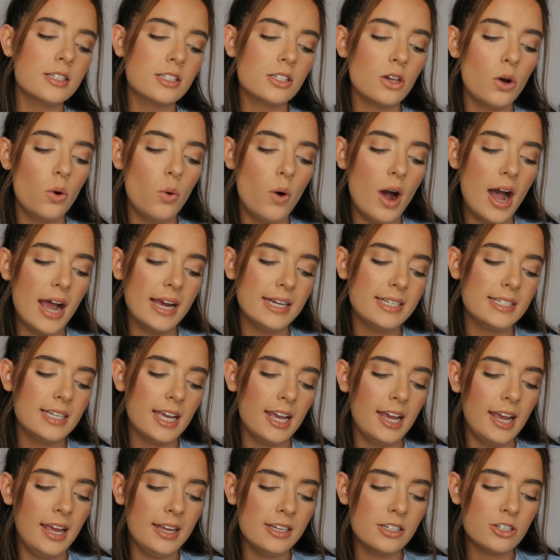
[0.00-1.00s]
So I
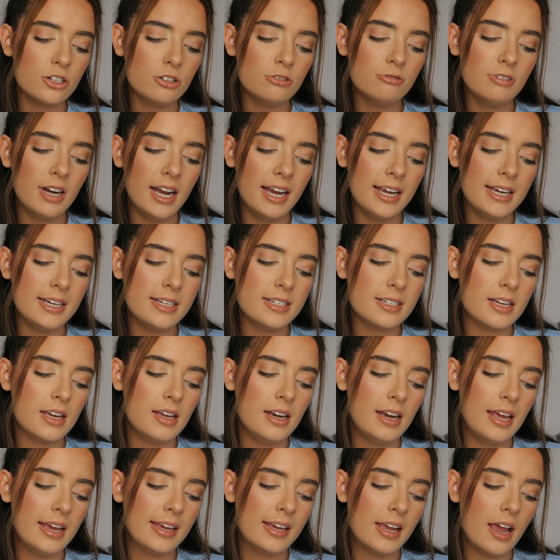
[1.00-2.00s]
tend to write
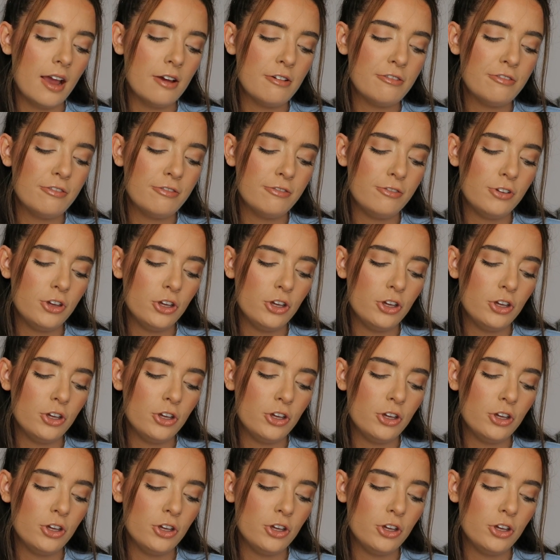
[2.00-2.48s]
like a